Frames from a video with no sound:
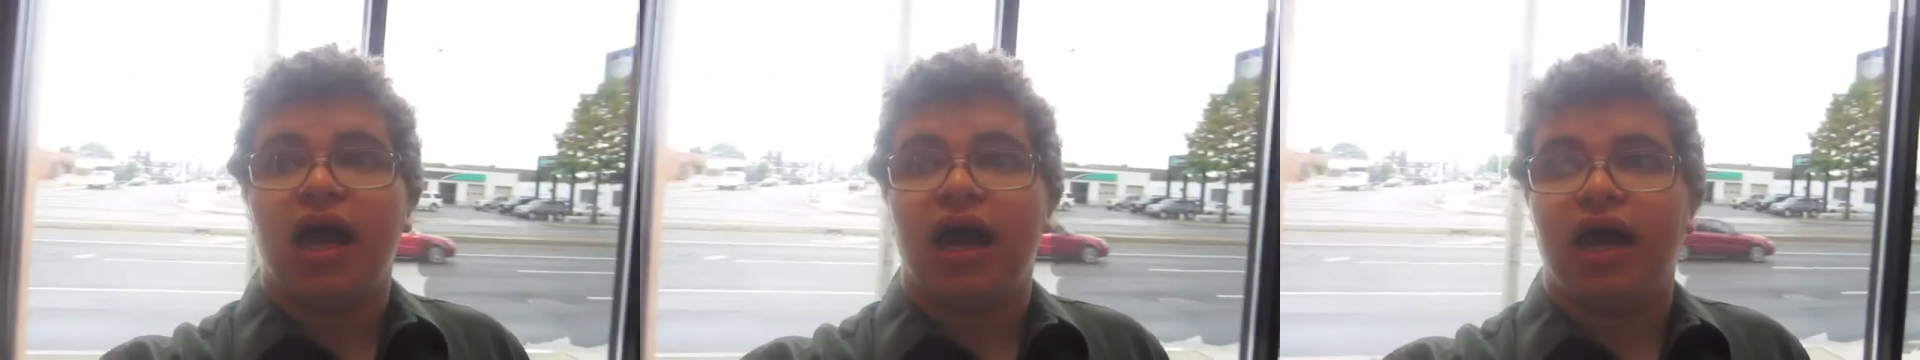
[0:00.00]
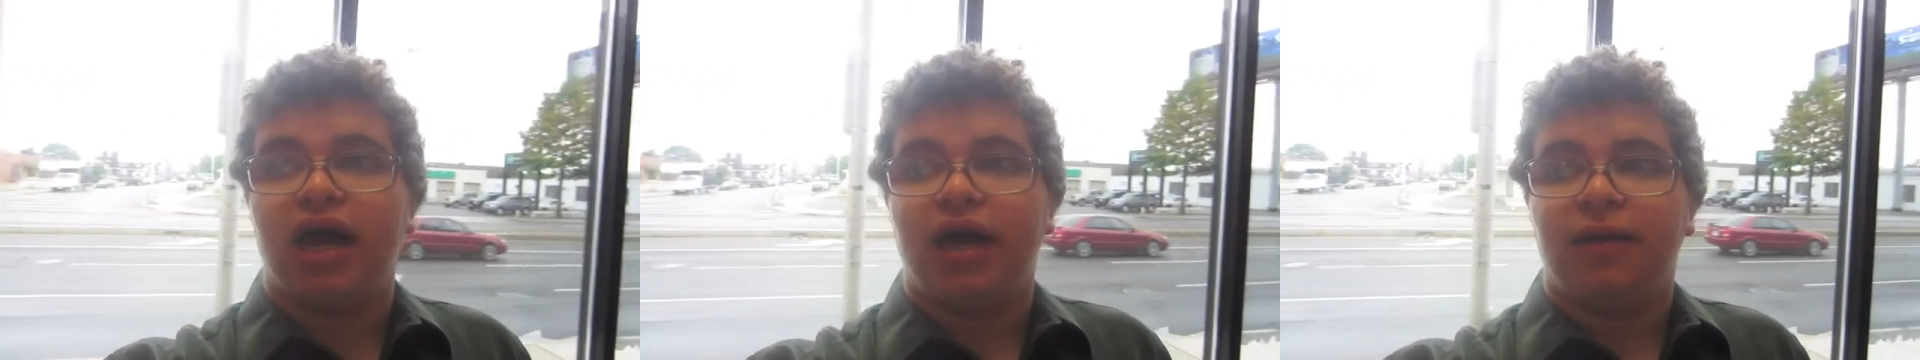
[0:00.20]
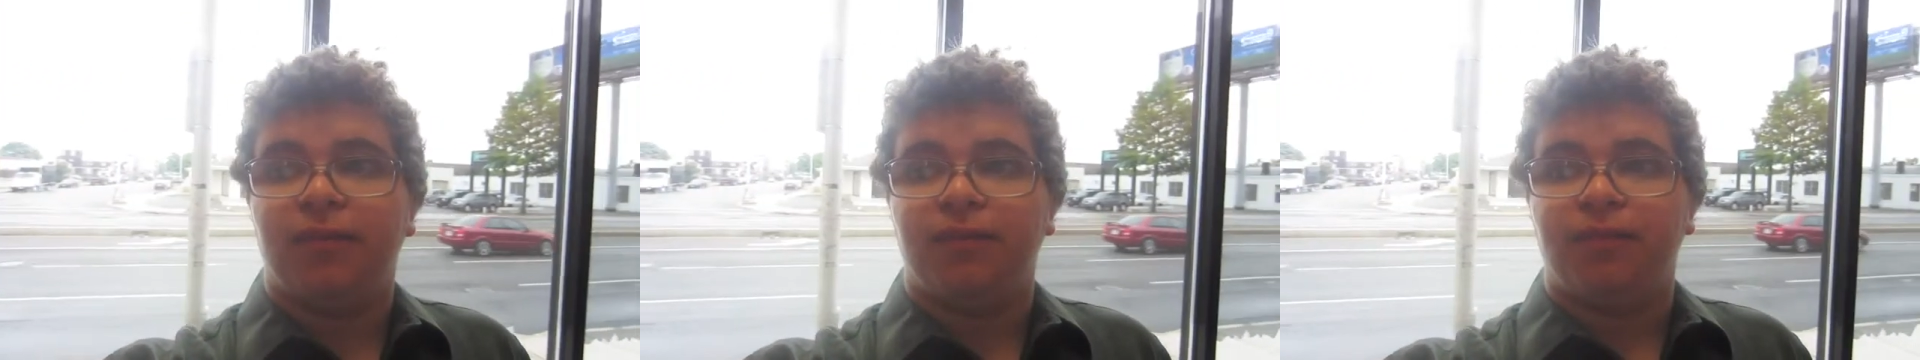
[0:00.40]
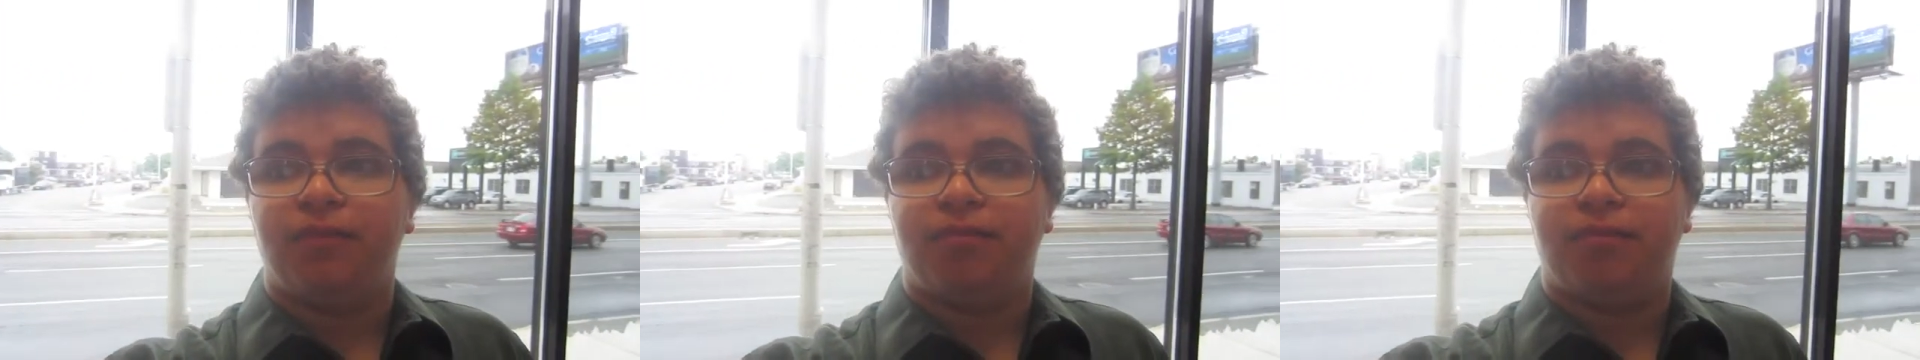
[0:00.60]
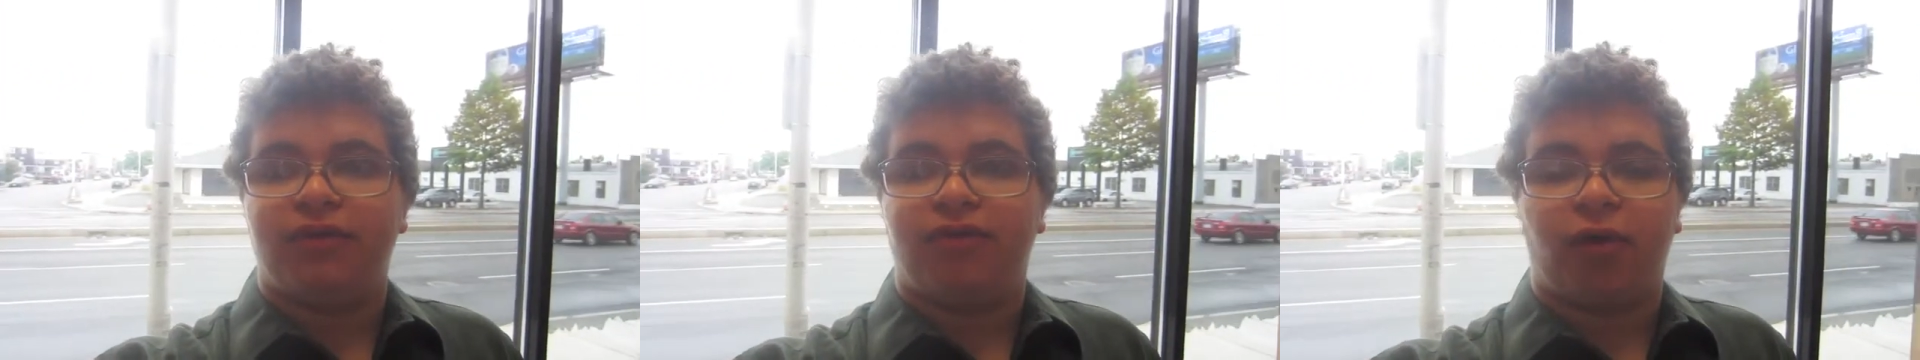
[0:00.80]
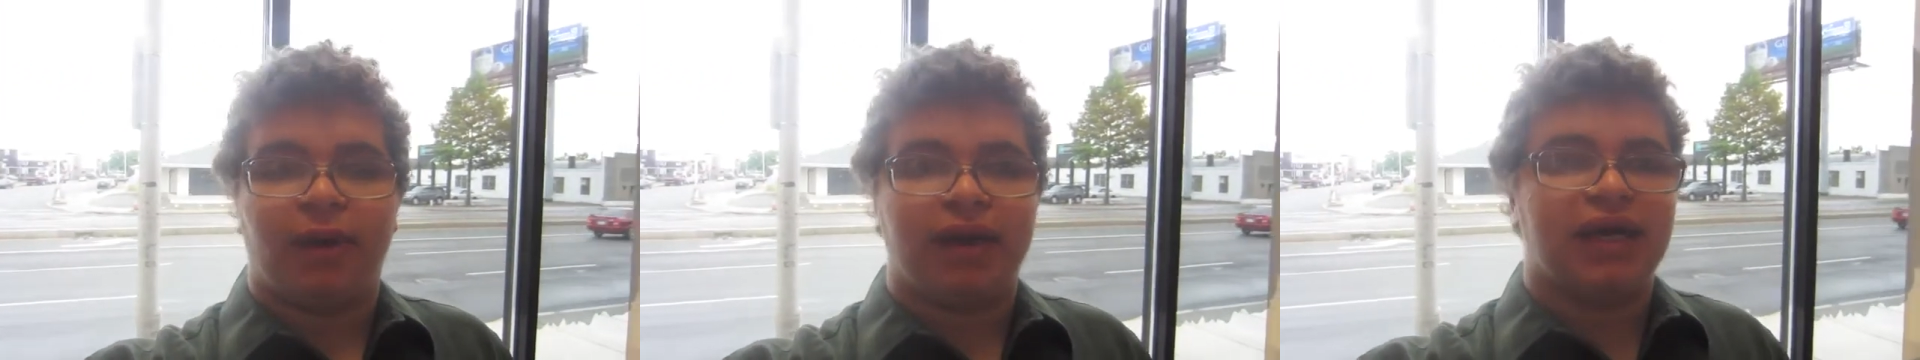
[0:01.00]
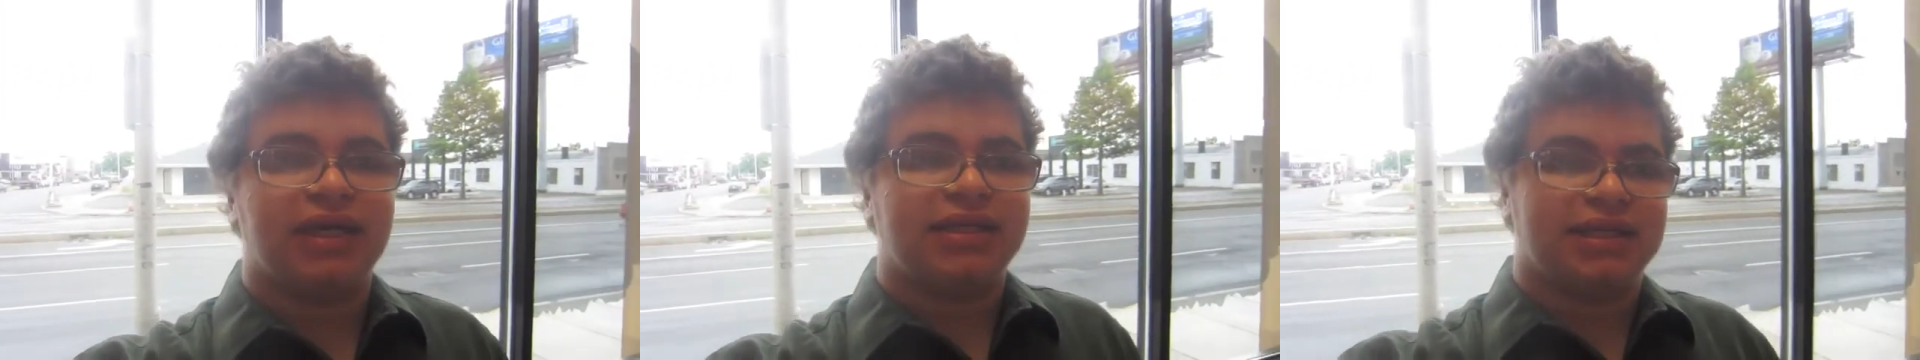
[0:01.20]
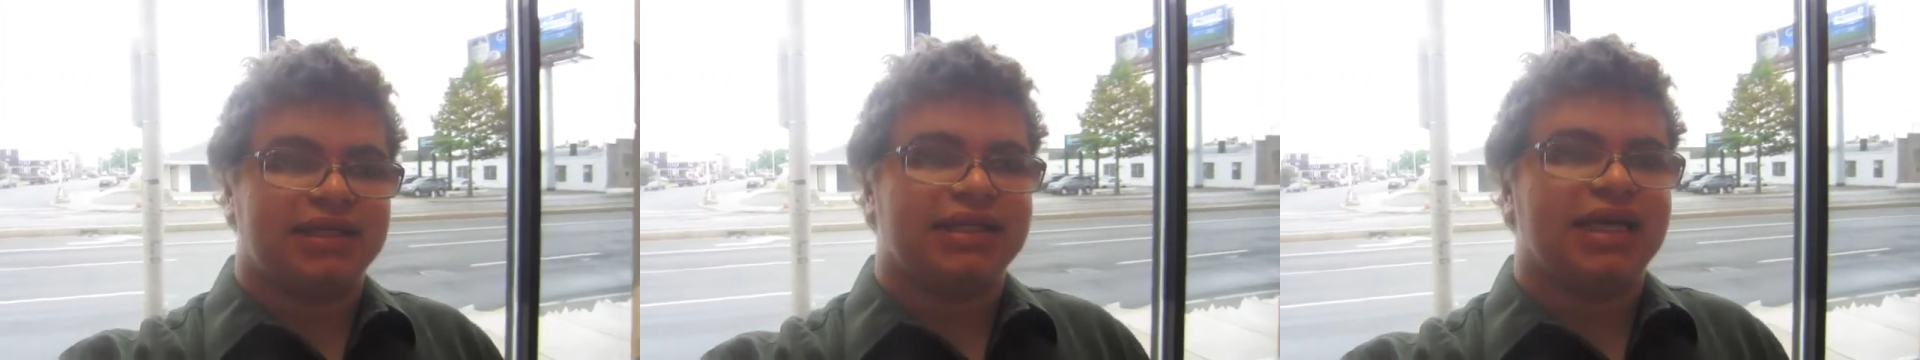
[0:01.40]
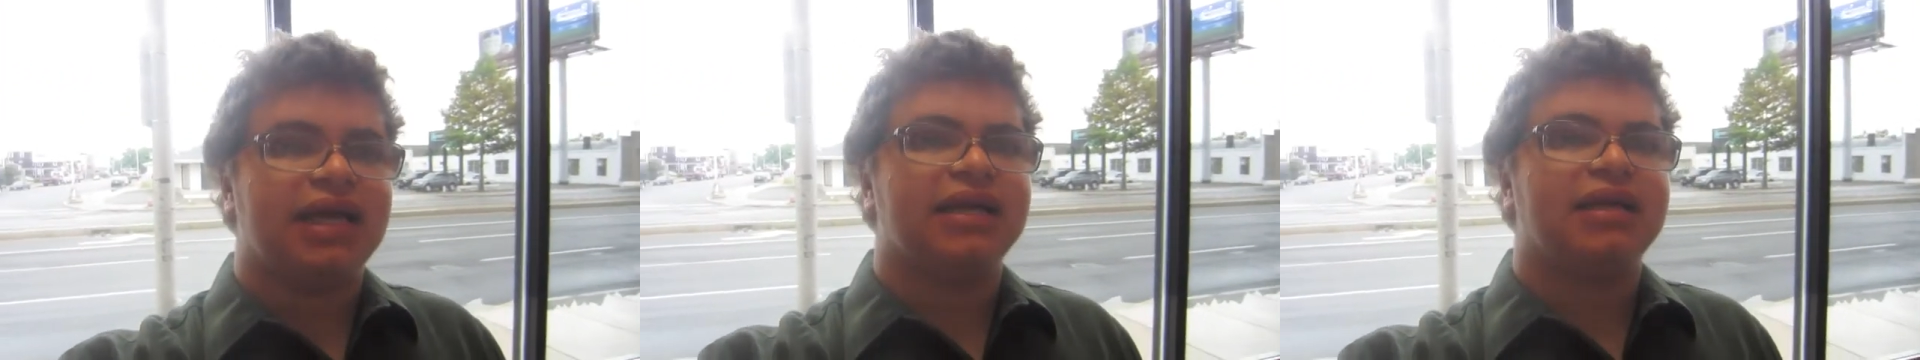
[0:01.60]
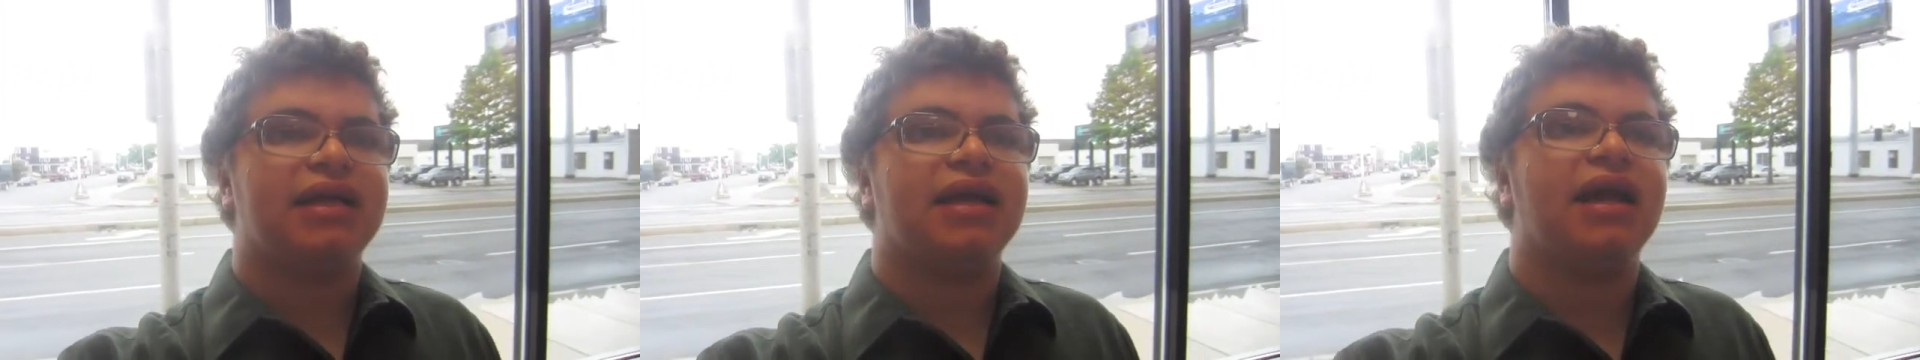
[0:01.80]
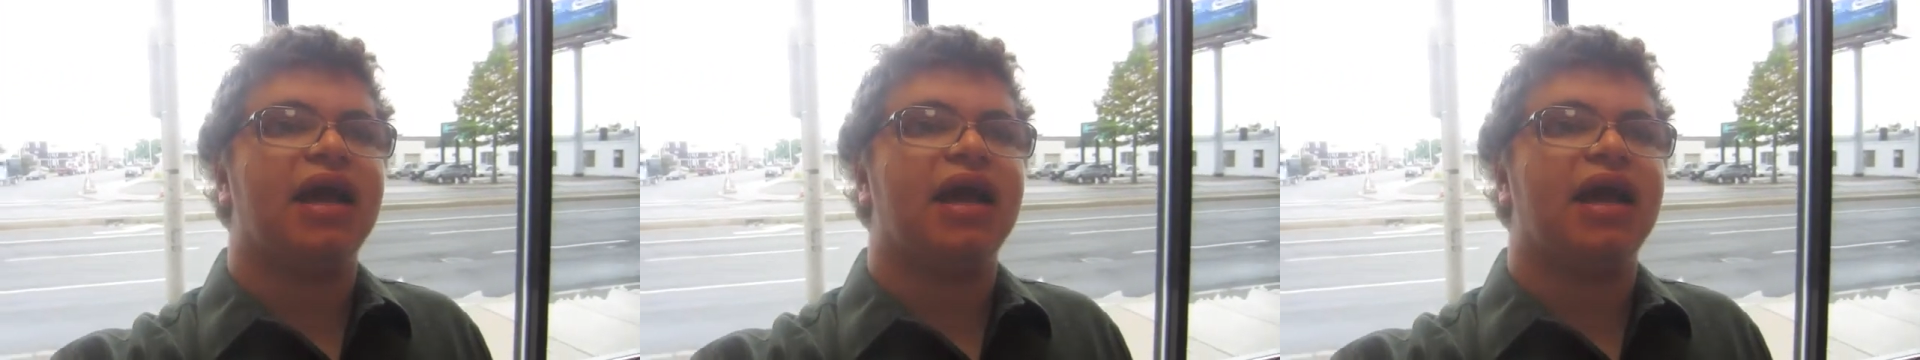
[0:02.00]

um, before we get to the set,